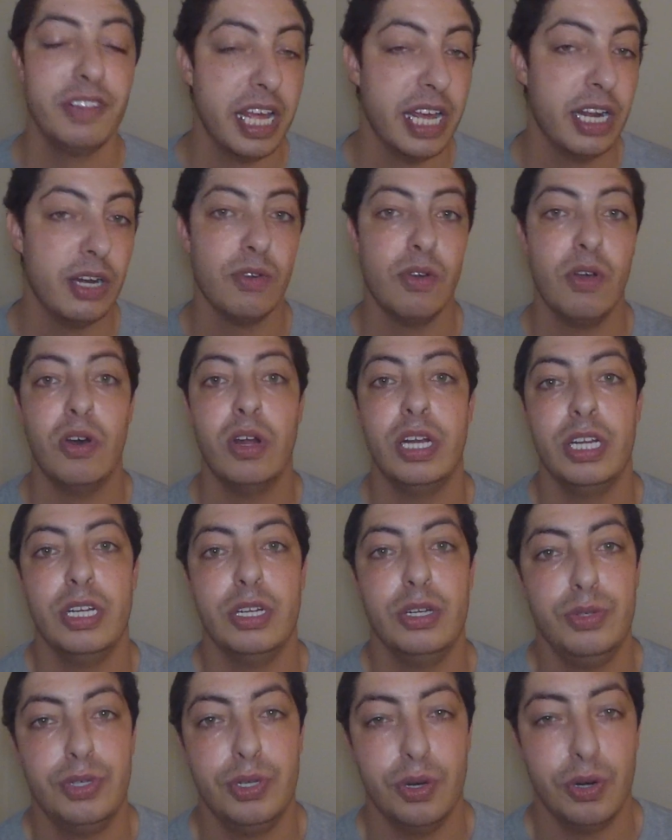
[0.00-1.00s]
later on at
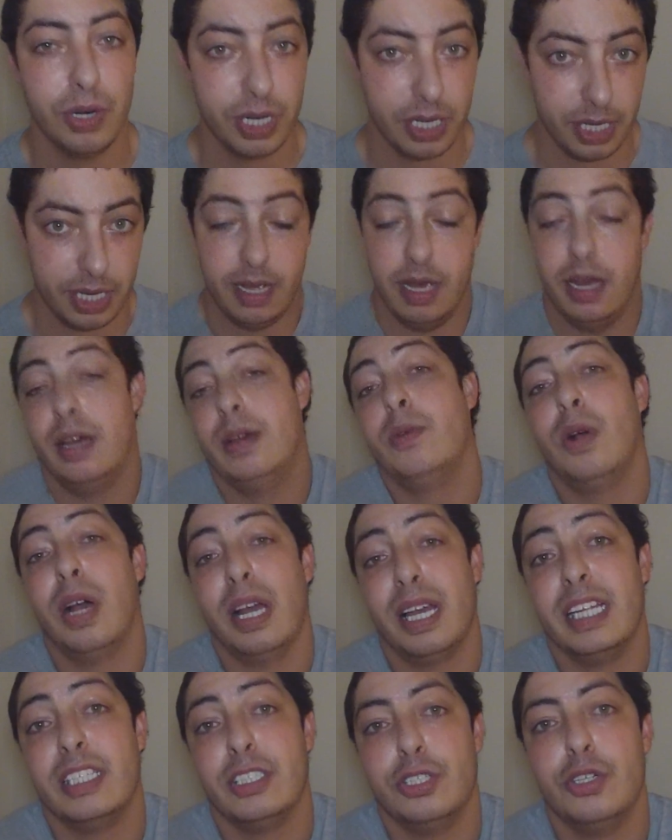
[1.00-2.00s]
New York,
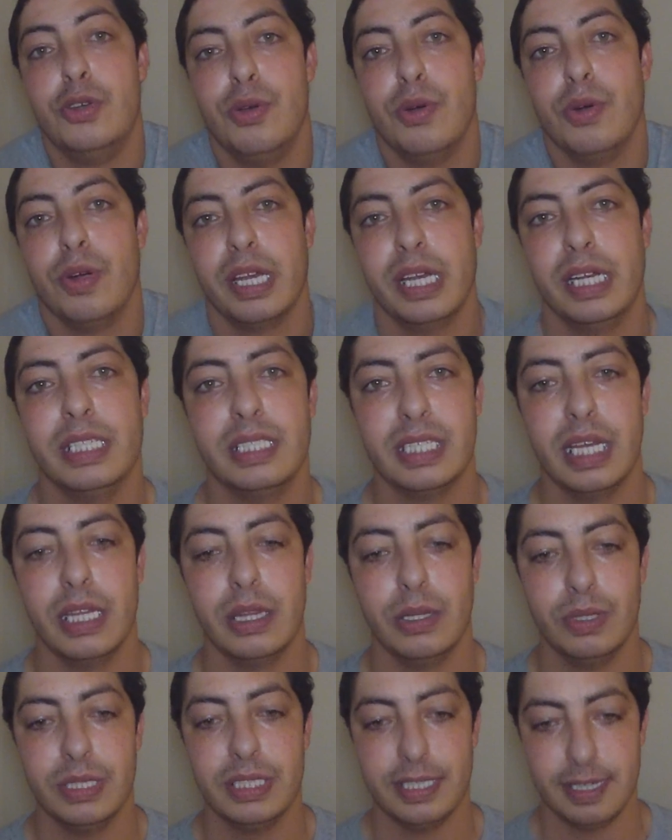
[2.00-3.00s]
against New York in St.
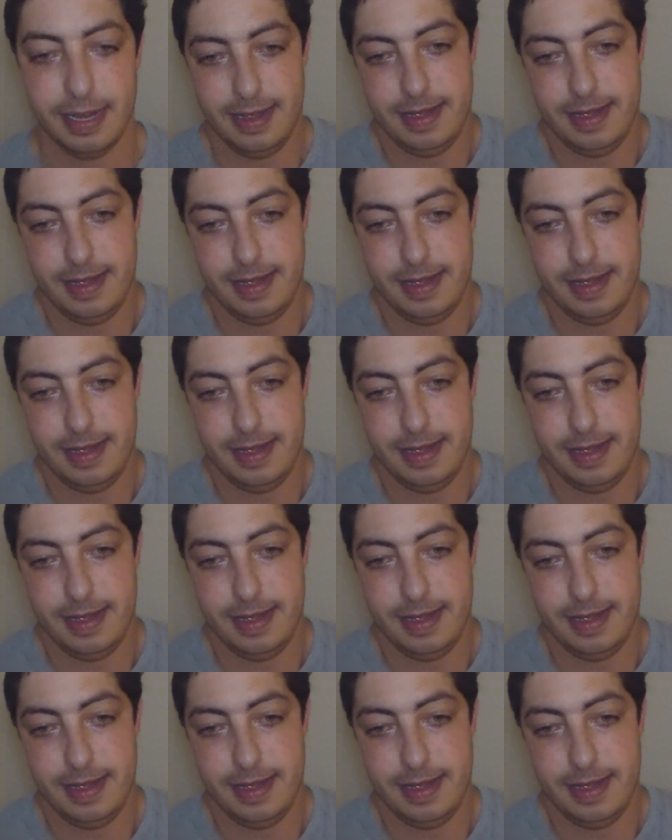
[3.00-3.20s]
Louis.